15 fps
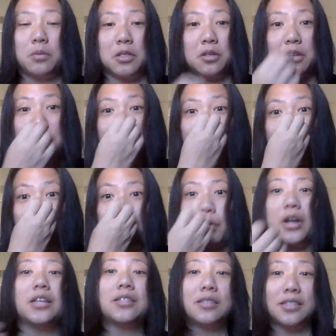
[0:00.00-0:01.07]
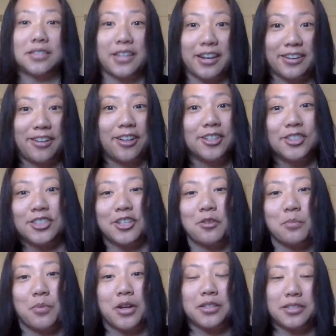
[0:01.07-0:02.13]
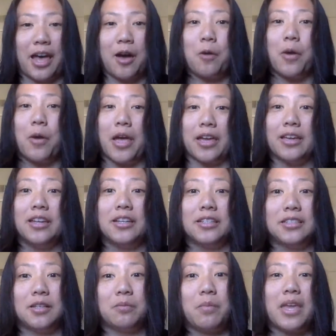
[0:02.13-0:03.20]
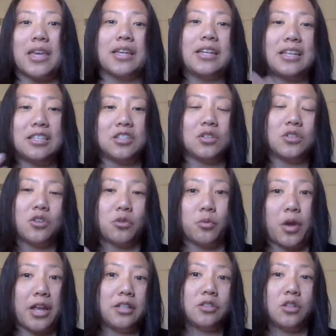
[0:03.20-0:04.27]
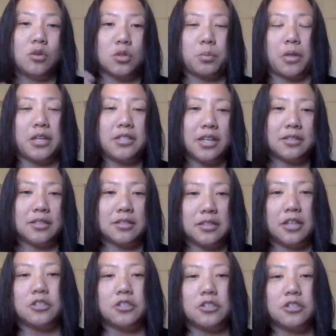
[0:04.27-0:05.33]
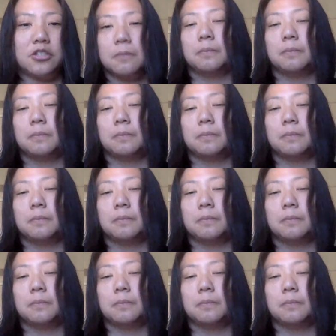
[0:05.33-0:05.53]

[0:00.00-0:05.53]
sometimes you can embrace this technology, embrace that way to make it easier to arrange those playtesting